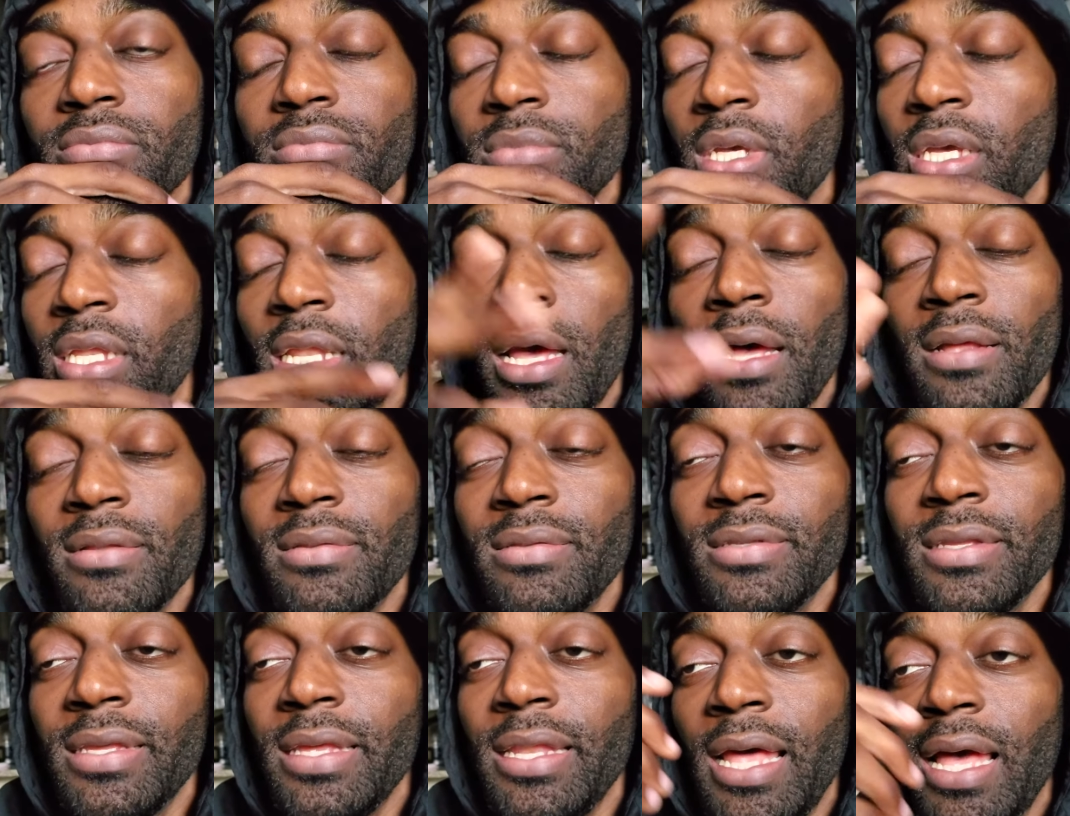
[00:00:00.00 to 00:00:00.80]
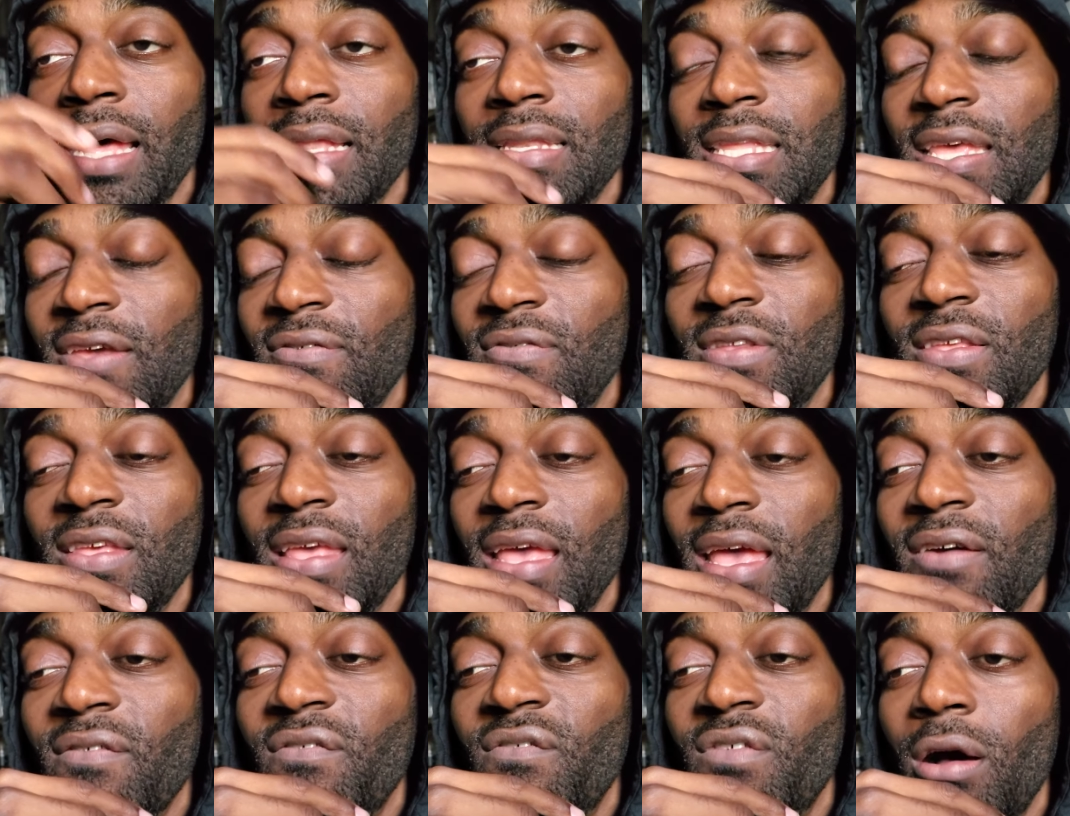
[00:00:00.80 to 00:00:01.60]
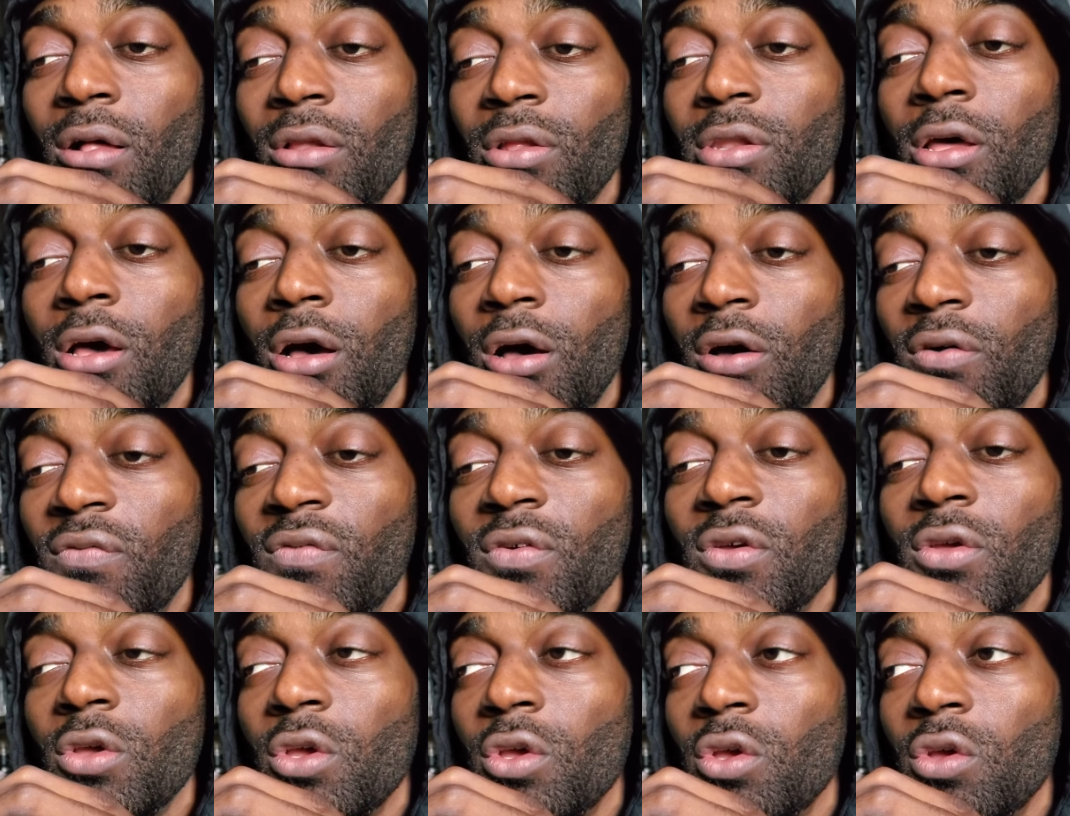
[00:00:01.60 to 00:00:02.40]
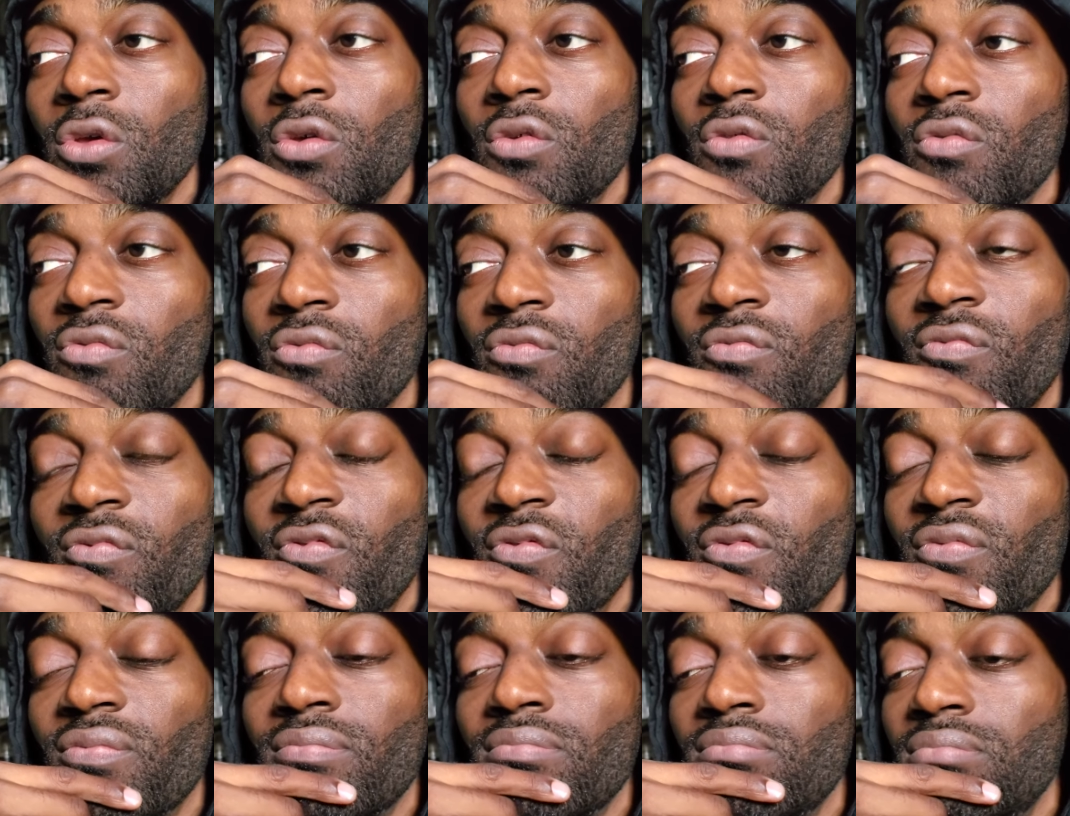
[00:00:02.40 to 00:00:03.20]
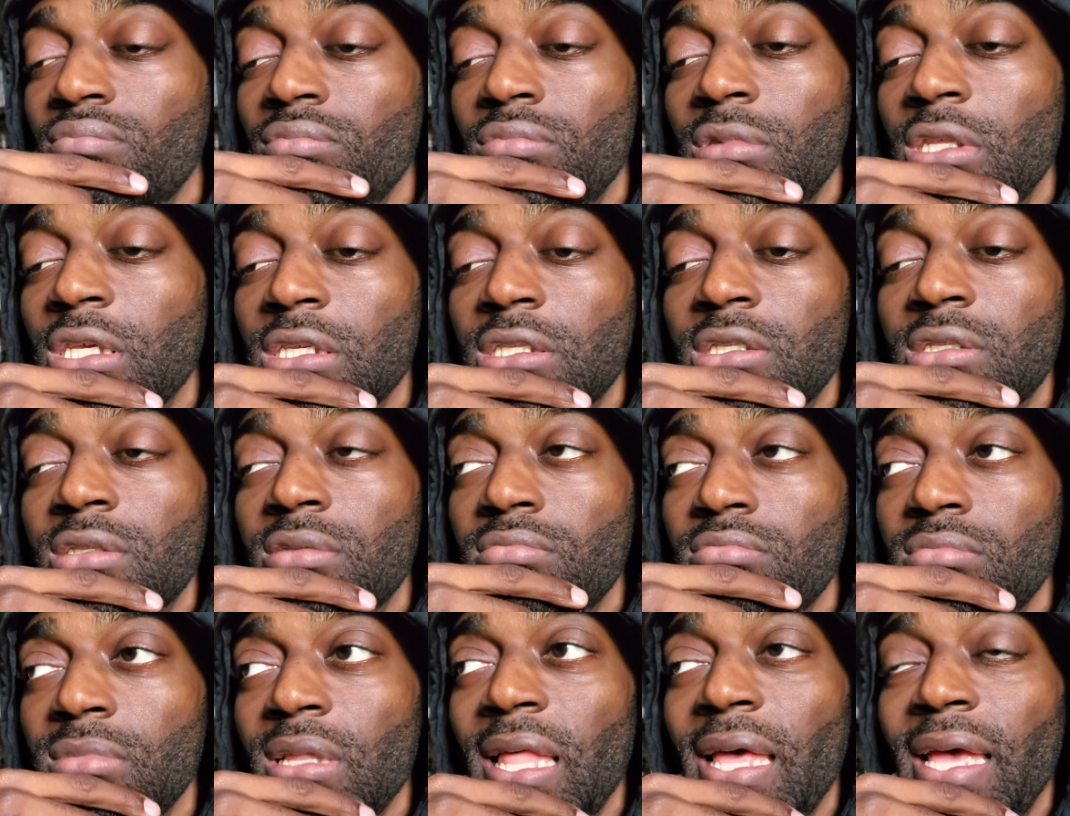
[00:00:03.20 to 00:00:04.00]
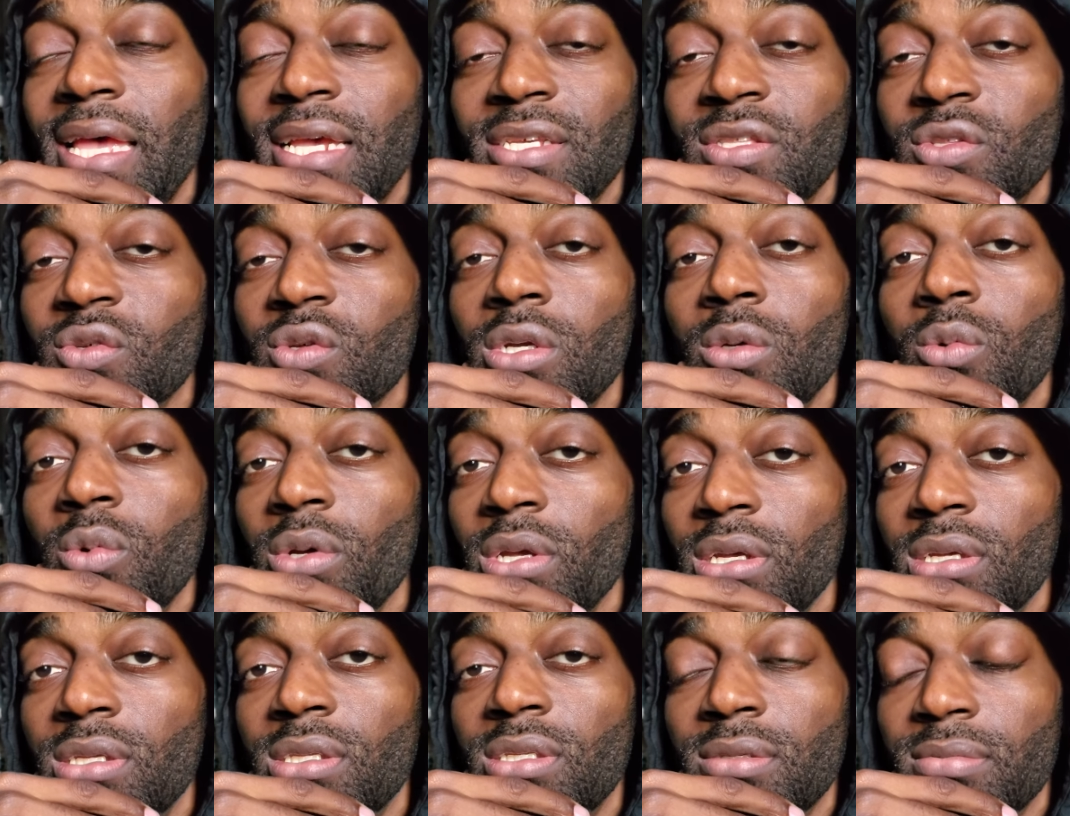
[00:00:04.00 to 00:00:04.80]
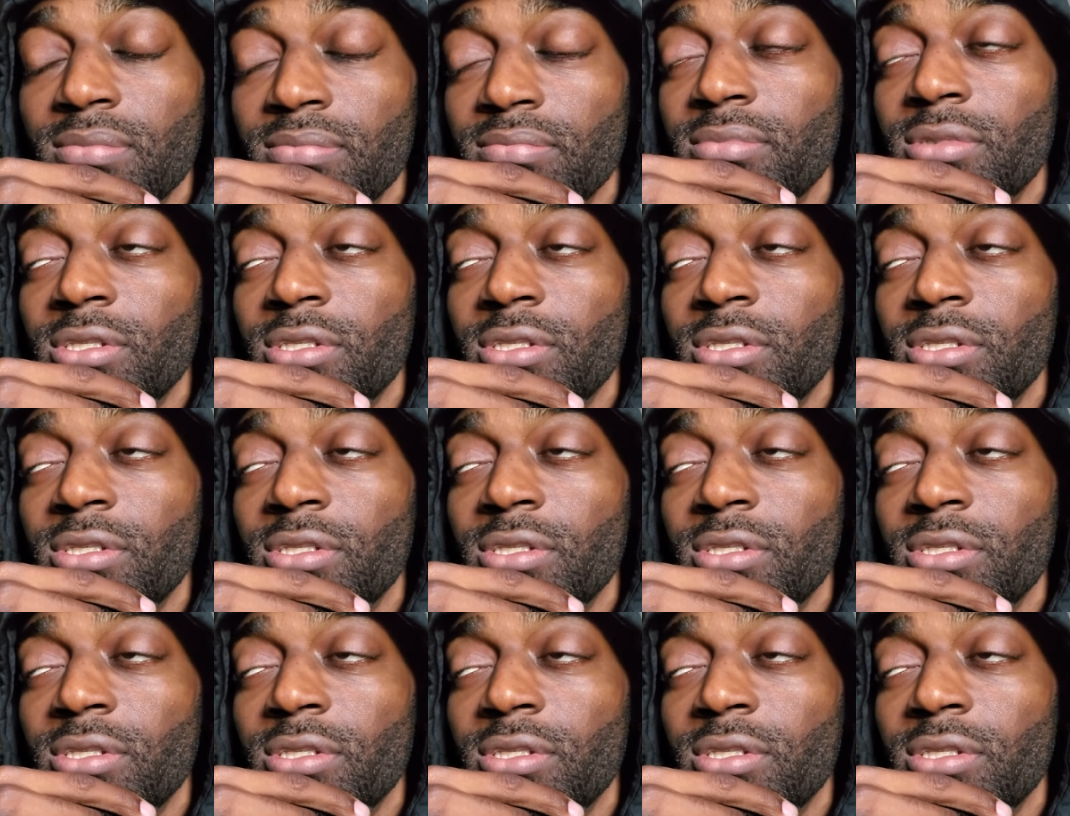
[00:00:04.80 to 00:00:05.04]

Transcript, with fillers: And I and I definitely have fallen off this last three weeks.